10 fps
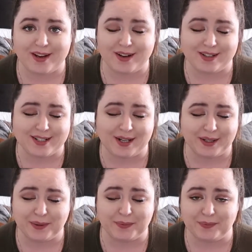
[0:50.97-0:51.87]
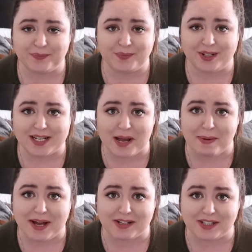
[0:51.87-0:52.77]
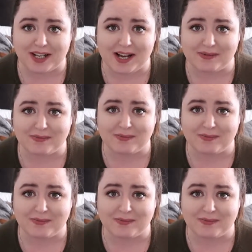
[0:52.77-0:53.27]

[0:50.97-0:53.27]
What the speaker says: couldn't tell you what type I actually got.